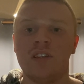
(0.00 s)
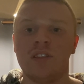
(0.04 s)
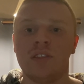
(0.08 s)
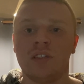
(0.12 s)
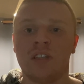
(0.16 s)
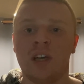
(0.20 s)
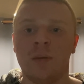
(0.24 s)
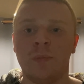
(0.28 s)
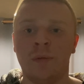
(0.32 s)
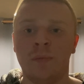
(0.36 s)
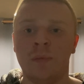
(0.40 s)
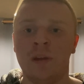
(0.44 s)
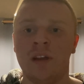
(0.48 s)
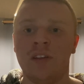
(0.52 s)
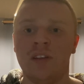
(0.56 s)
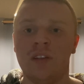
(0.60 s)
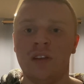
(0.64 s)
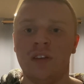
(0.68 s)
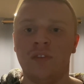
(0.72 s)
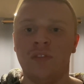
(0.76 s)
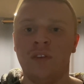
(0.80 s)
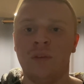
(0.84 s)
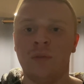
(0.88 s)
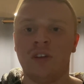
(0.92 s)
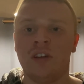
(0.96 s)
a couple minutes of
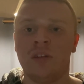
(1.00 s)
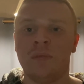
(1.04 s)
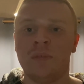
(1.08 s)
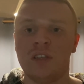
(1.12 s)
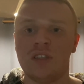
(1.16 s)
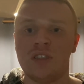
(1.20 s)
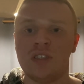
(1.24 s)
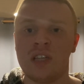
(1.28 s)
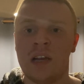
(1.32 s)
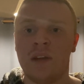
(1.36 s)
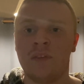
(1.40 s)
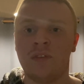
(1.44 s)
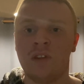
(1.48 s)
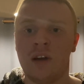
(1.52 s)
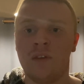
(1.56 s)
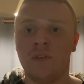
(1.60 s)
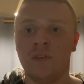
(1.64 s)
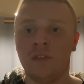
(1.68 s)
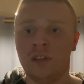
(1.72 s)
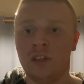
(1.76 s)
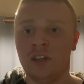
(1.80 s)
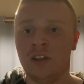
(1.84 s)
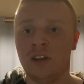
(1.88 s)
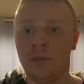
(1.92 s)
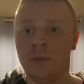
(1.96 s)
this film could have been shaved off a
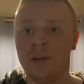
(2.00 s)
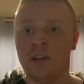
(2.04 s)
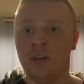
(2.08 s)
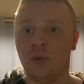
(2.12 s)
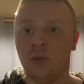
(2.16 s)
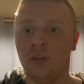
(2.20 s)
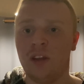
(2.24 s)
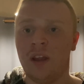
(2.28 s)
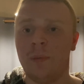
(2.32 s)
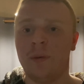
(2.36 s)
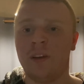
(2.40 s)
little bit and all that,